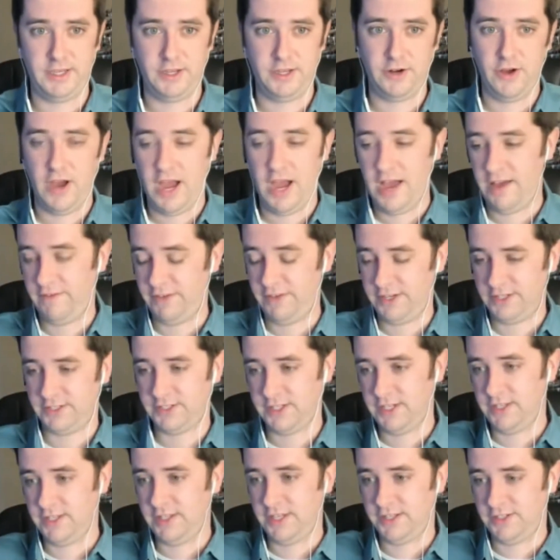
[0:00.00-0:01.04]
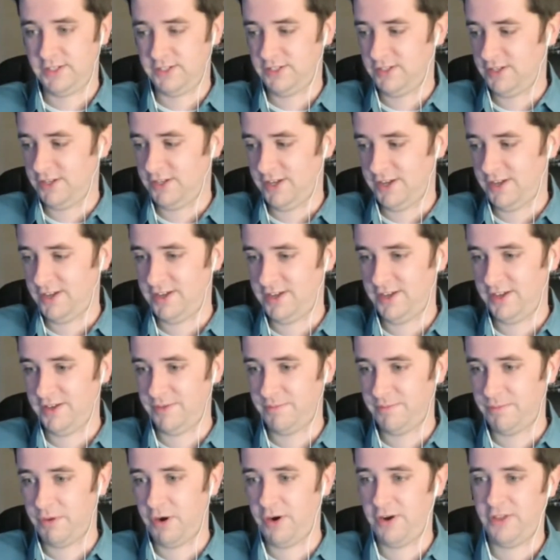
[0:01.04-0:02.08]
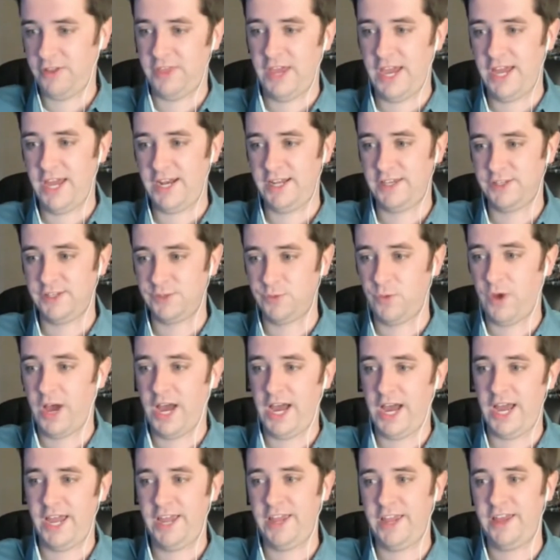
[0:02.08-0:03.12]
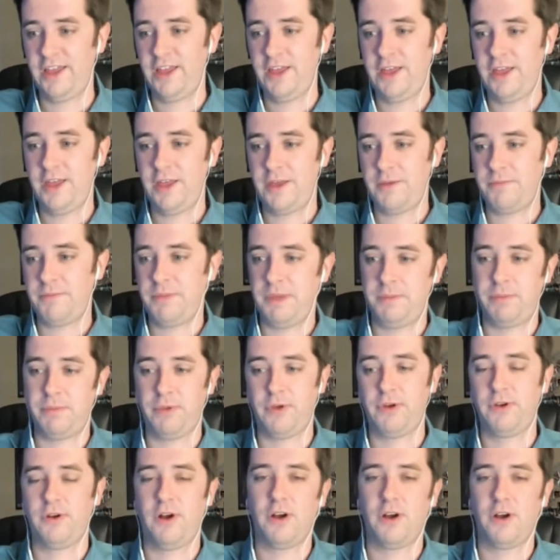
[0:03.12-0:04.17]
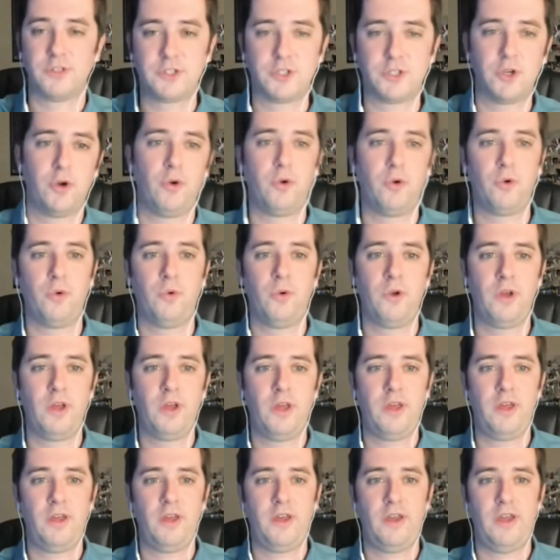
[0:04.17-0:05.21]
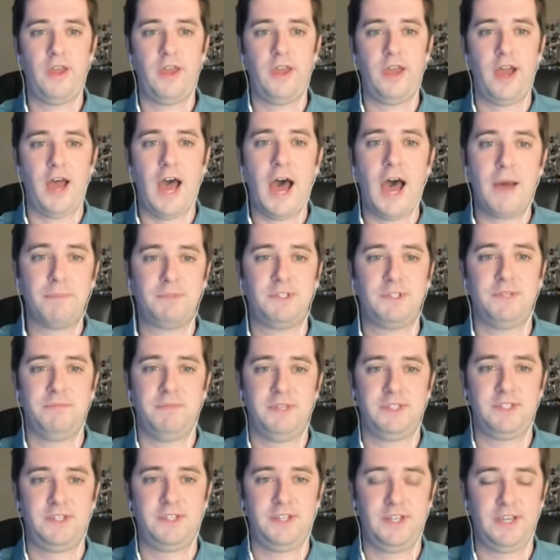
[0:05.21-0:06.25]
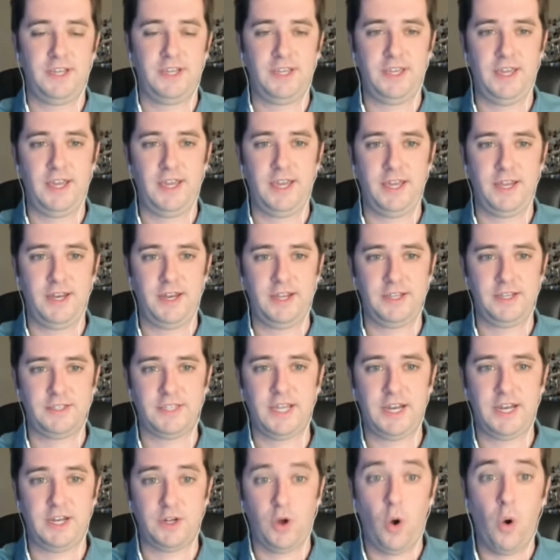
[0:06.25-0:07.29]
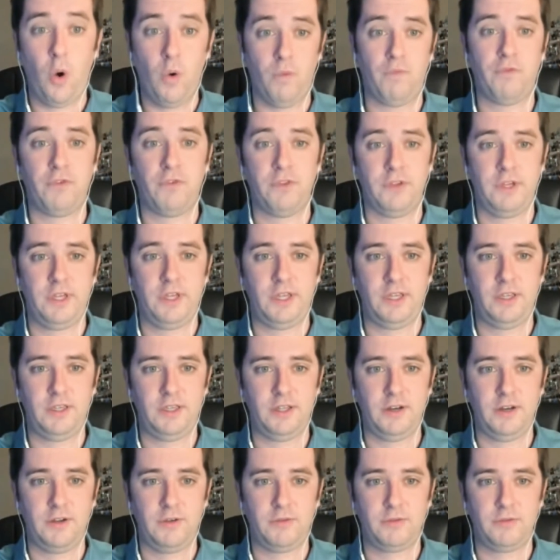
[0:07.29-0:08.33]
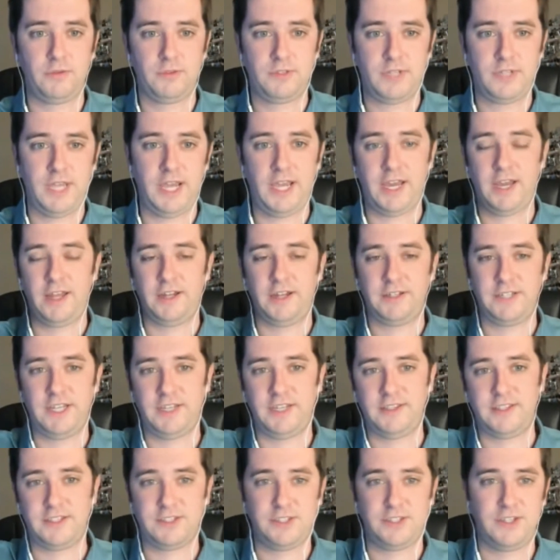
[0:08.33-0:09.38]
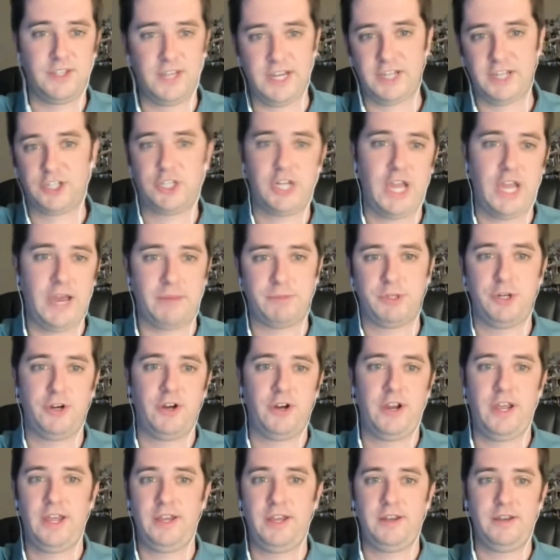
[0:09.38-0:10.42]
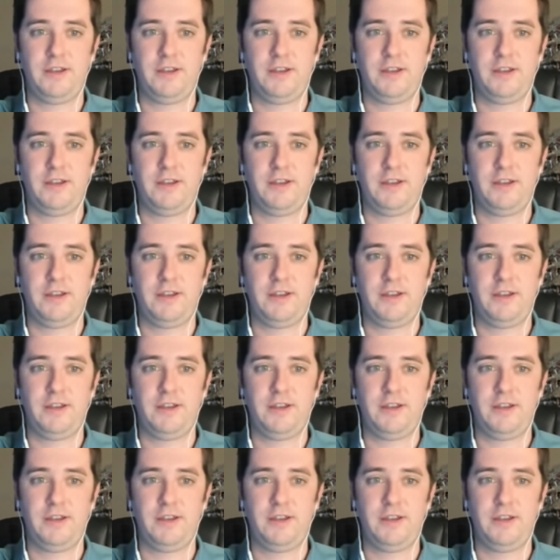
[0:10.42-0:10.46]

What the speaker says: And, obviously that's part of that is why people are so optimistic and excited to hopefully, take this to the next chapter and